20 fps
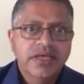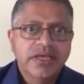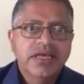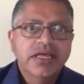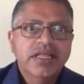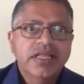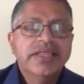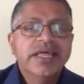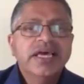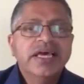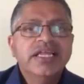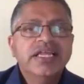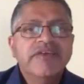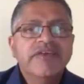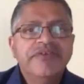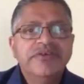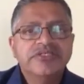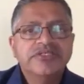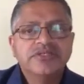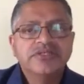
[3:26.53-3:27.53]
Then,
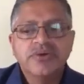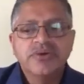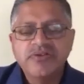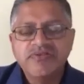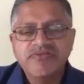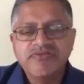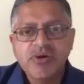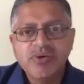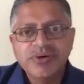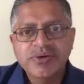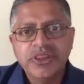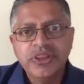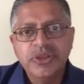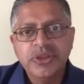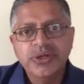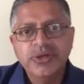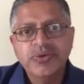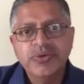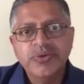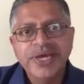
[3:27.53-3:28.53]
if you scroll forward
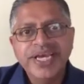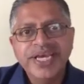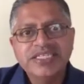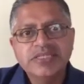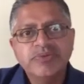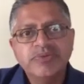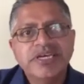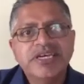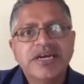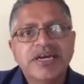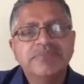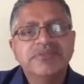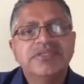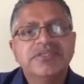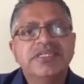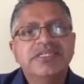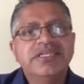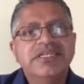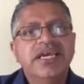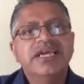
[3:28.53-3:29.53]
three weeks, we come to
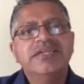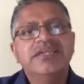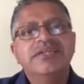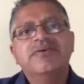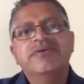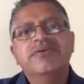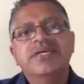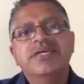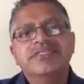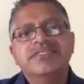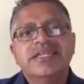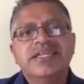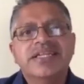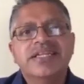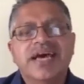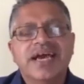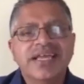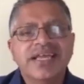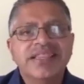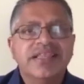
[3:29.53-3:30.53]
the day known as the
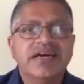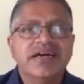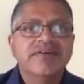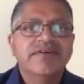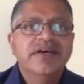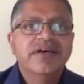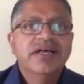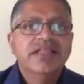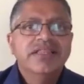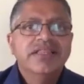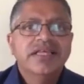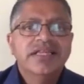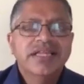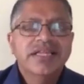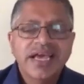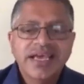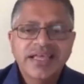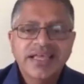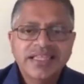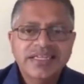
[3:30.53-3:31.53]
ninth of the
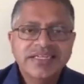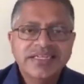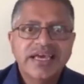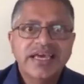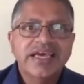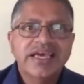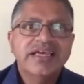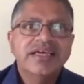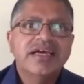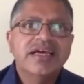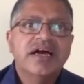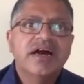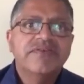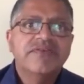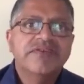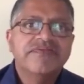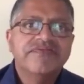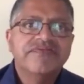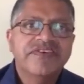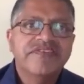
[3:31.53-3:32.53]
ninth day of
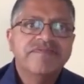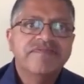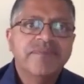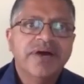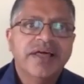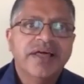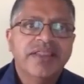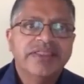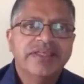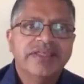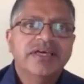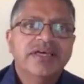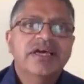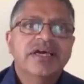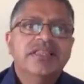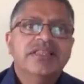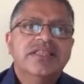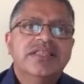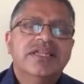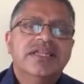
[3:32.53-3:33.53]
the fifth month,
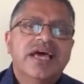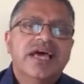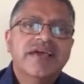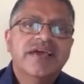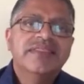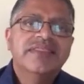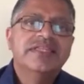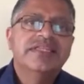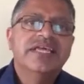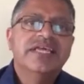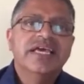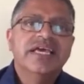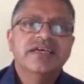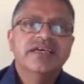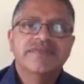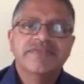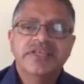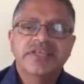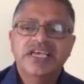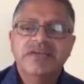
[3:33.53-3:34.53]
the ninth day
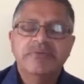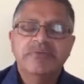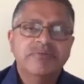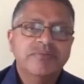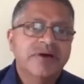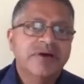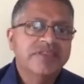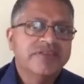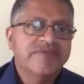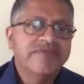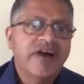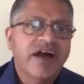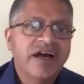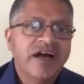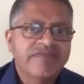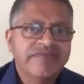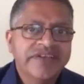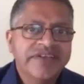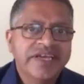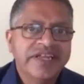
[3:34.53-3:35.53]
of the Hebrew month of
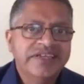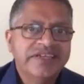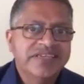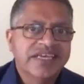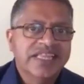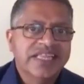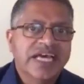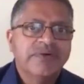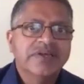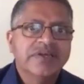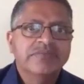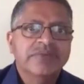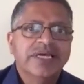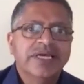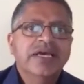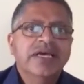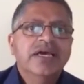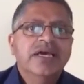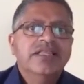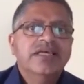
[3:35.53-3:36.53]
Av. Can you say that with
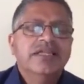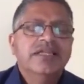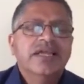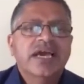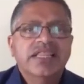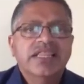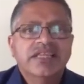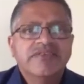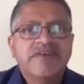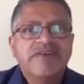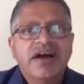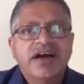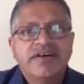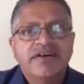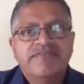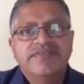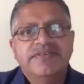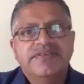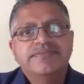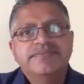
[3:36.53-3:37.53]
me? The ninth of Av.
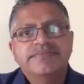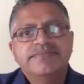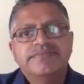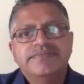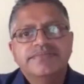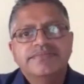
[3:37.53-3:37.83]
Ninth,